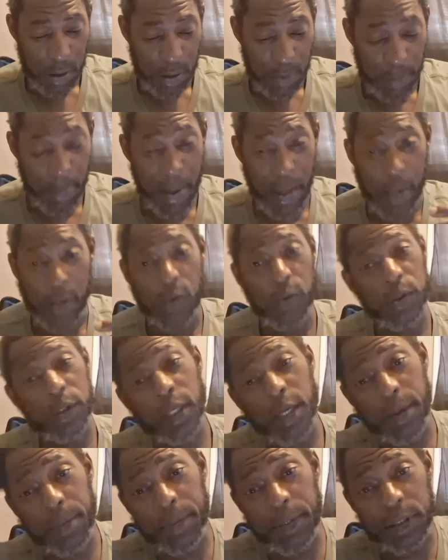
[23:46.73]
man, you
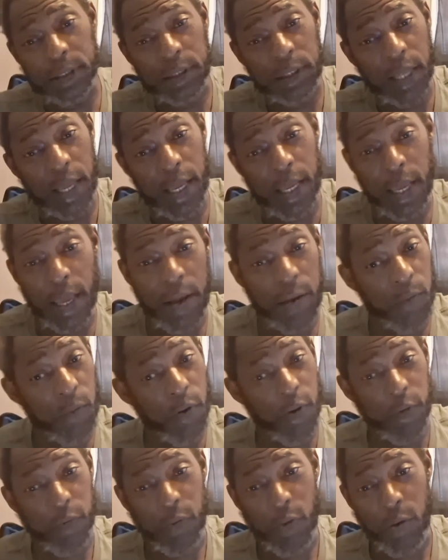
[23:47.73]
tell me this thing ain't
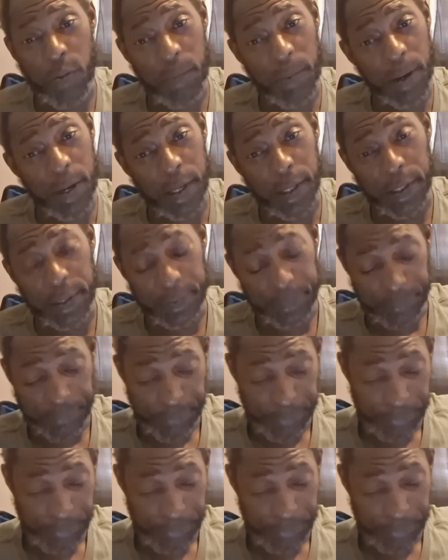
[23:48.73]
worth no money.